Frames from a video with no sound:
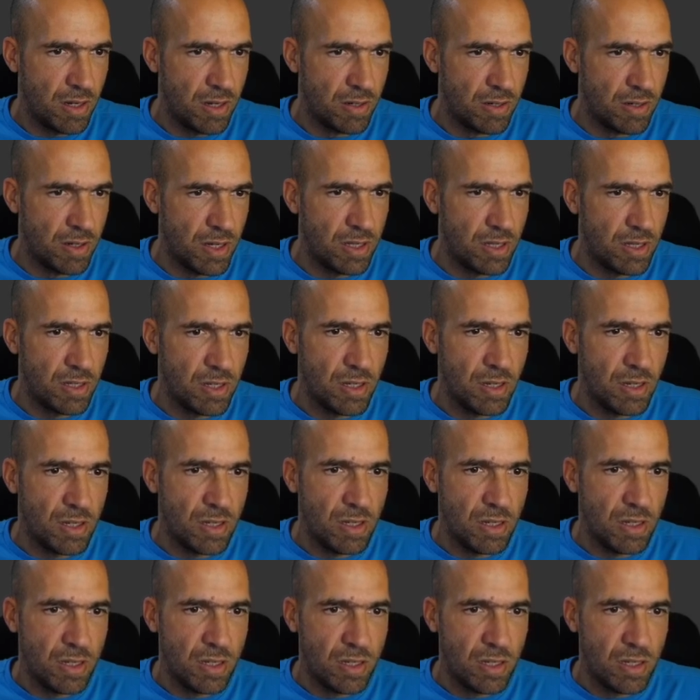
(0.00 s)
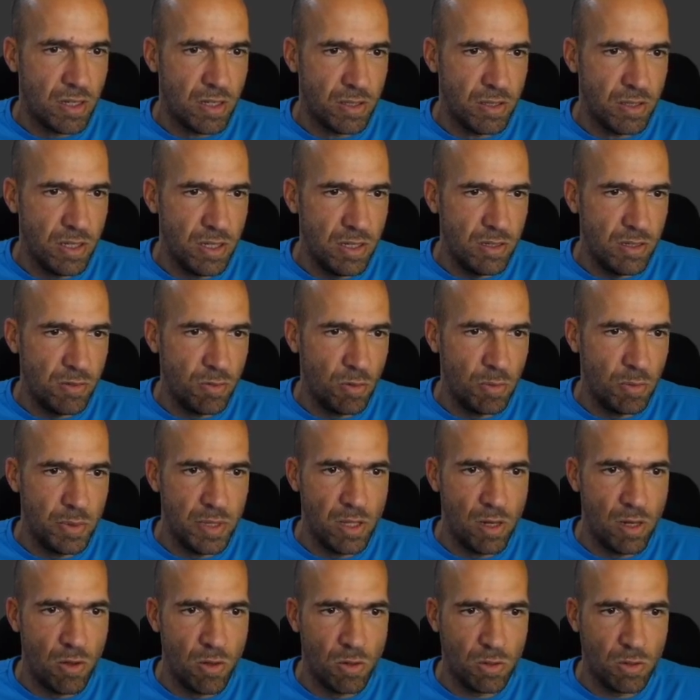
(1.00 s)
Here. And this will
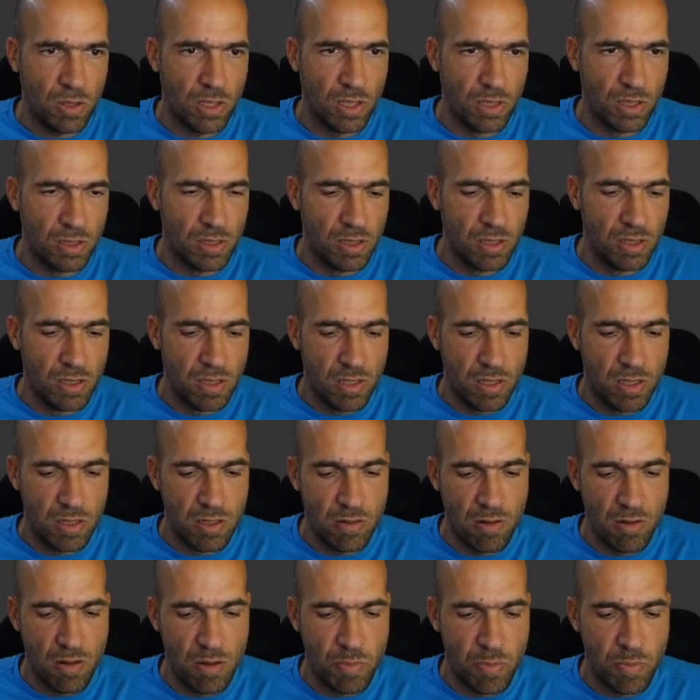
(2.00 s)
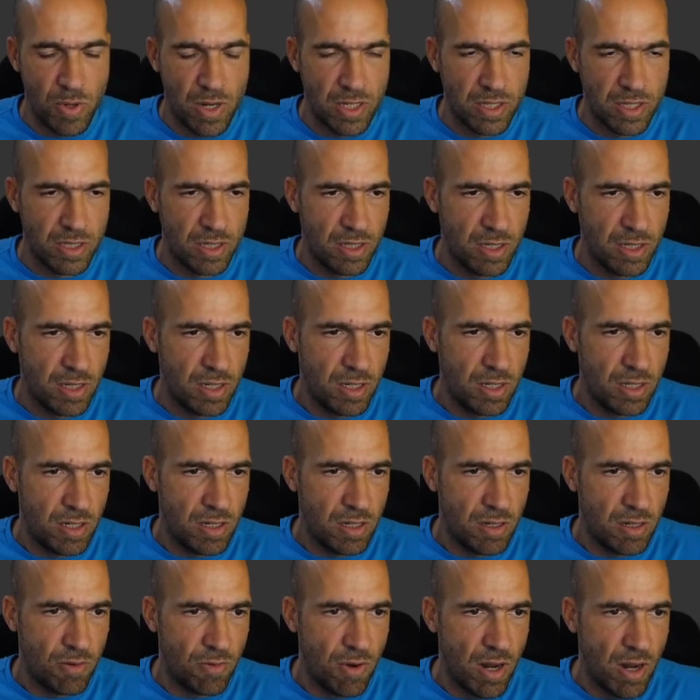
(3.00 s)
be the whole cut. So I'll press
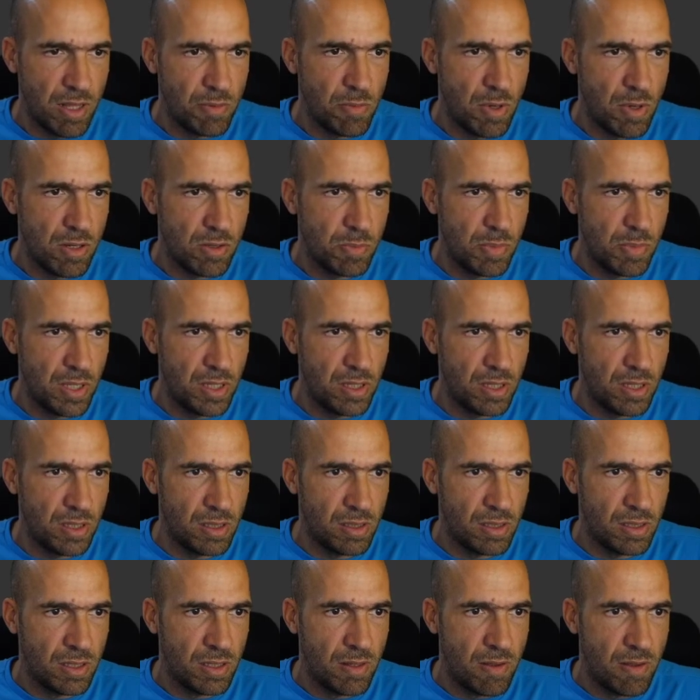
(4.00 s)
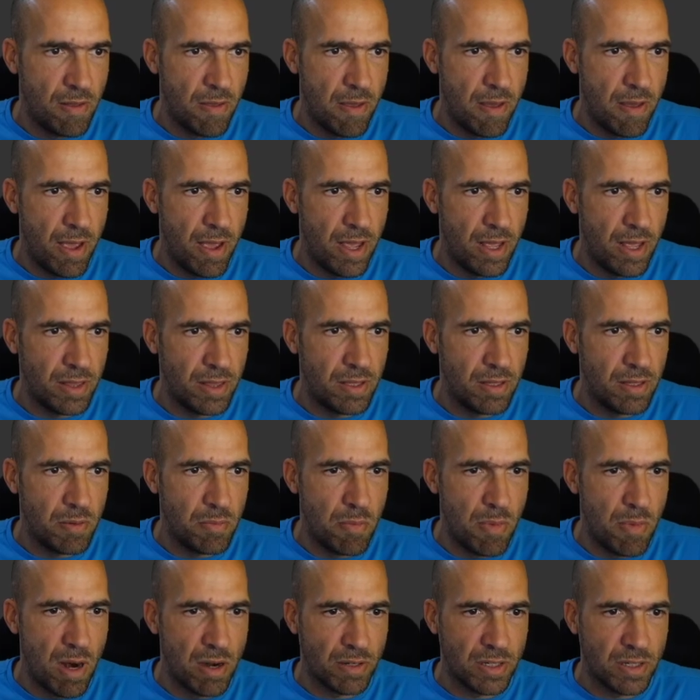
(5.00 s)
right mouse button and
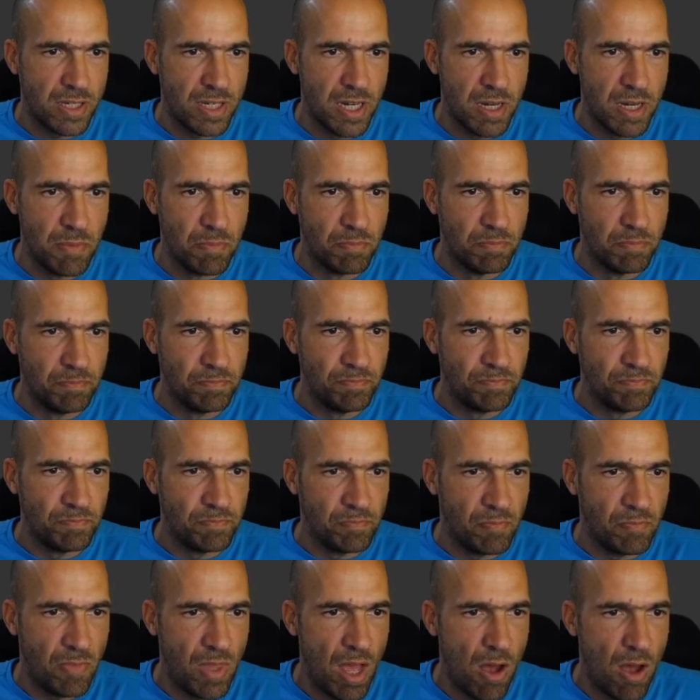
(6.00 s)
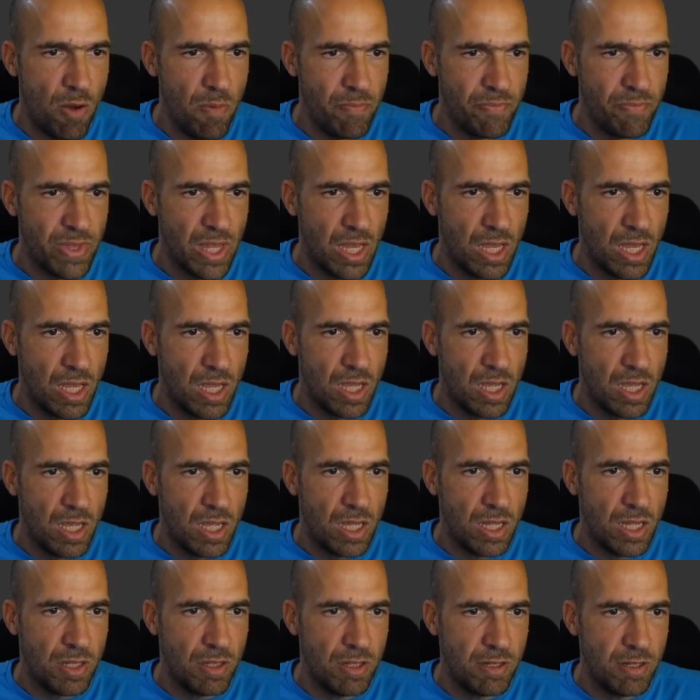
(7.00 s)
mark seam. Now,
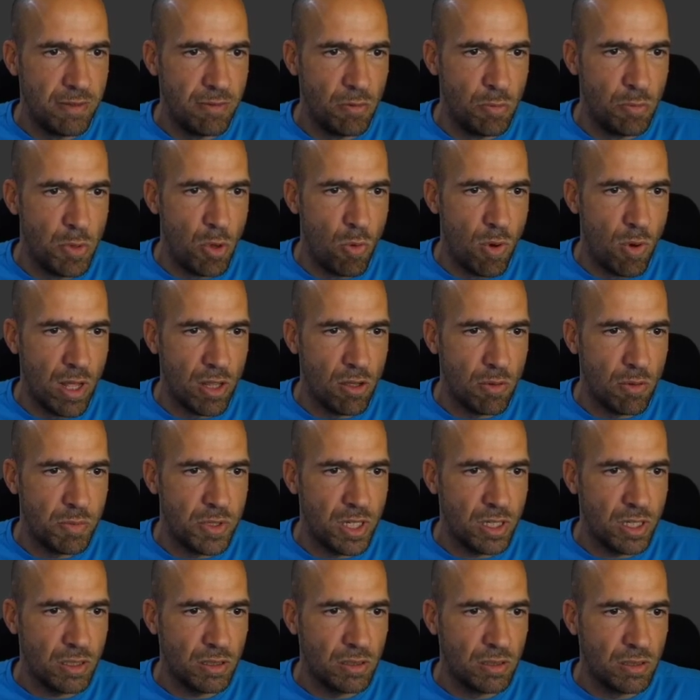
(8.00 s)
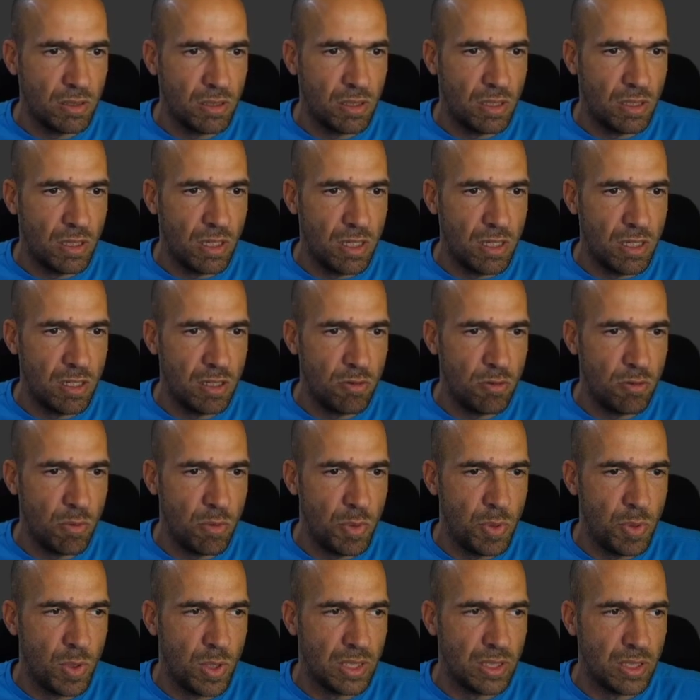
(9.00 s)
this will be one object and this
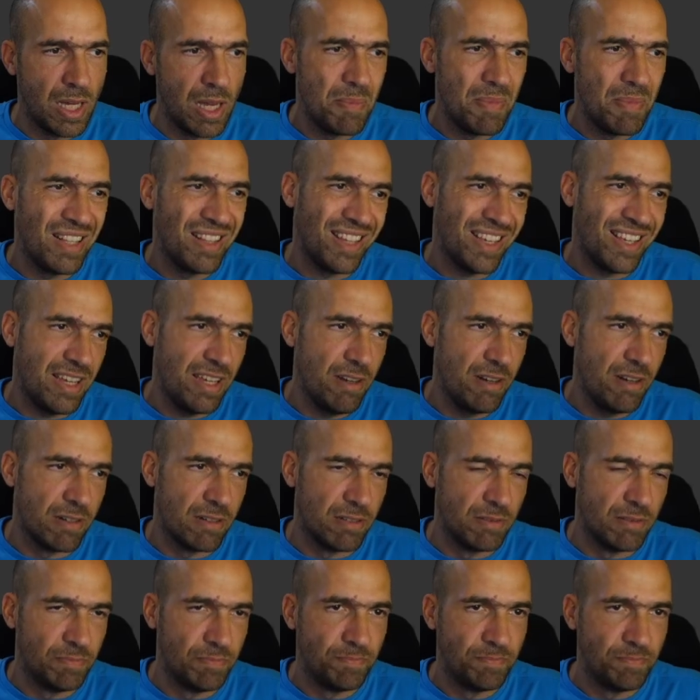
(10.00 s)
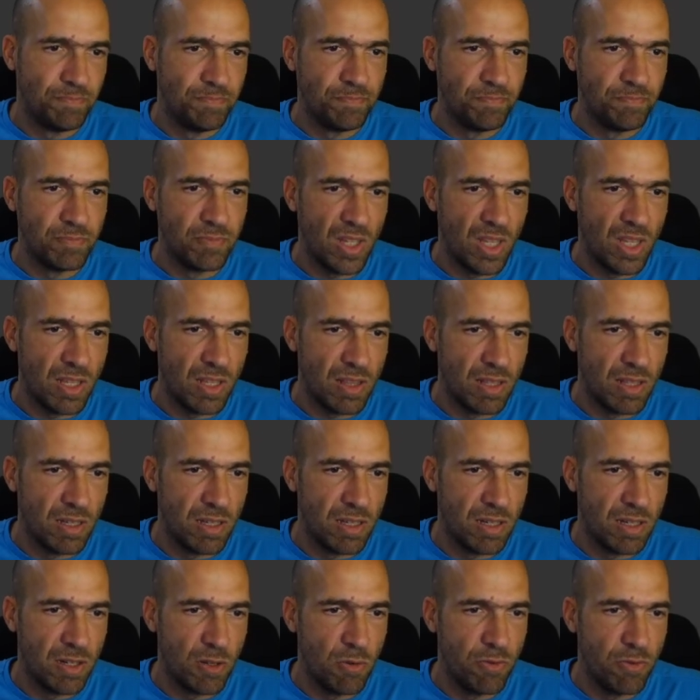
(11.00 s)
will be one. I mean here in
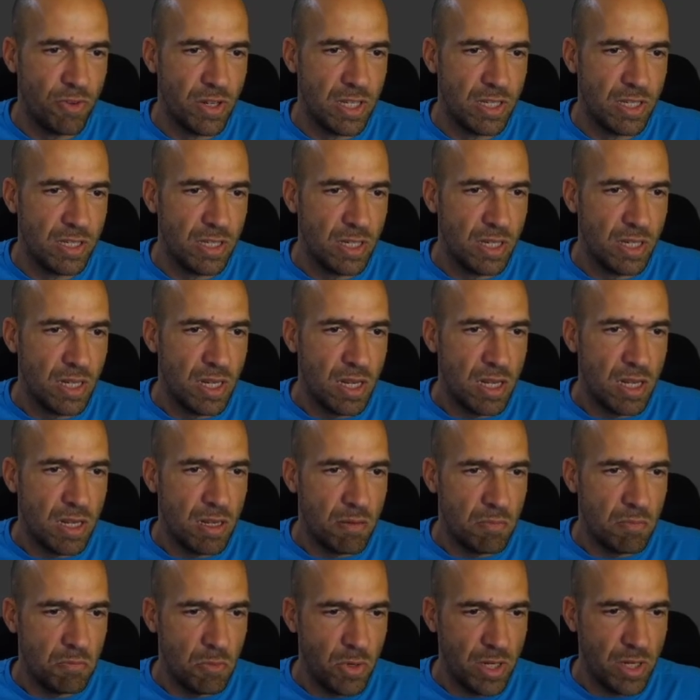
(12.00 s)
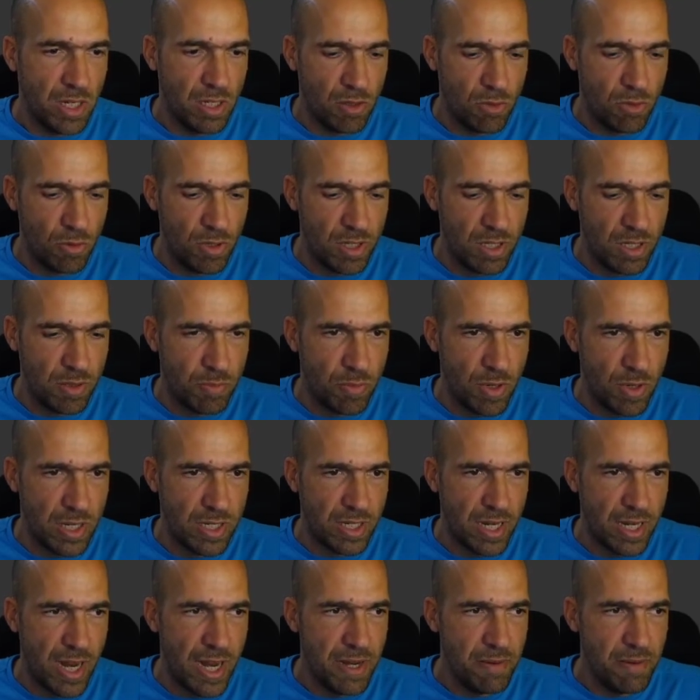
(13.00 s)
the UVs. We can do this.
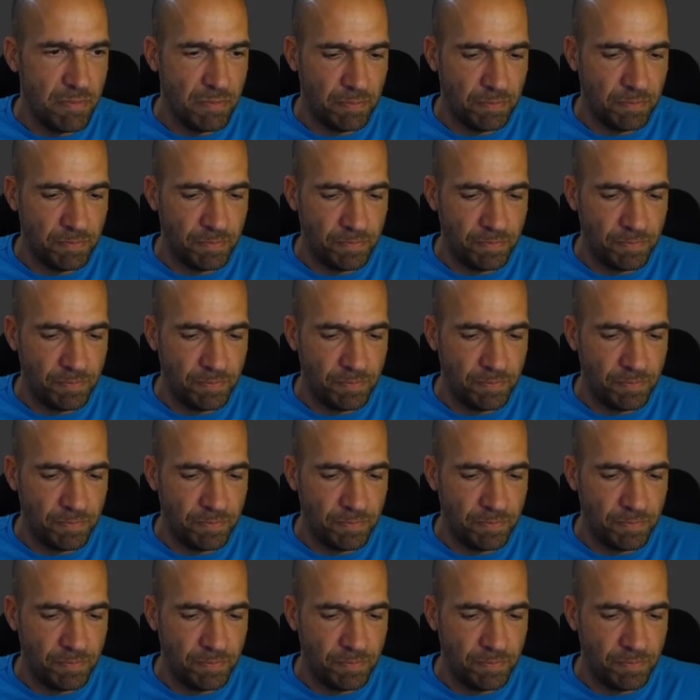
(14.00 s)
Press A.